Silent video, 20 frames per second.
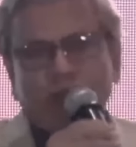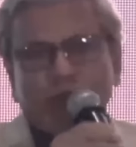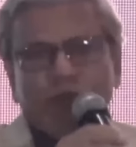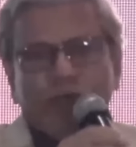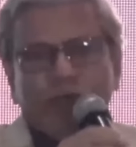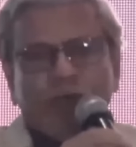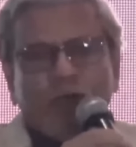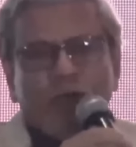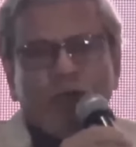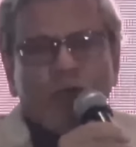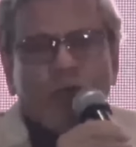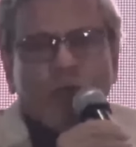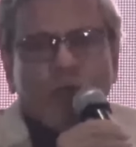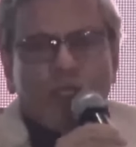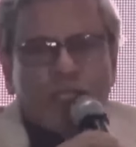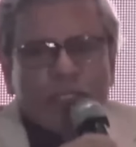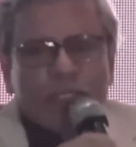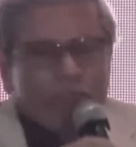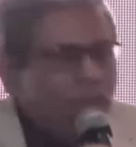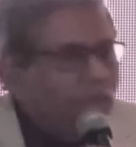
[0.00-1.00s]
Very warm
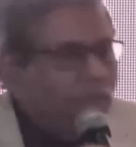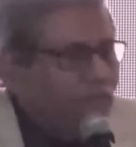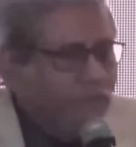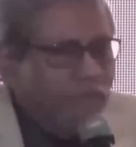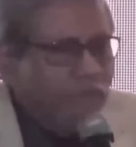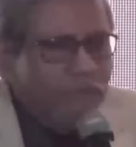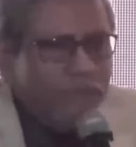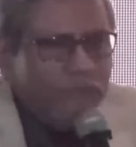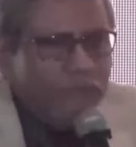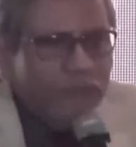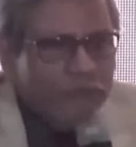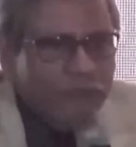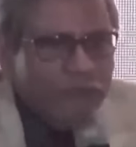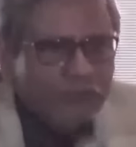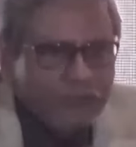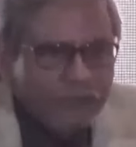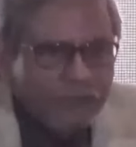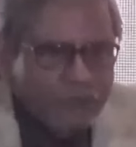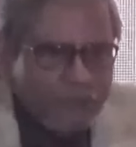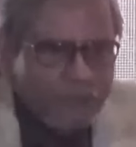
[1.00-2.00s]
welcome to
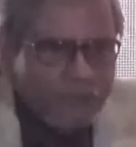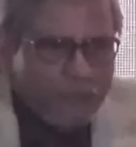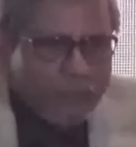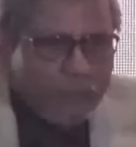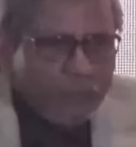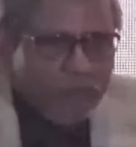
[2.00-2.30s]
this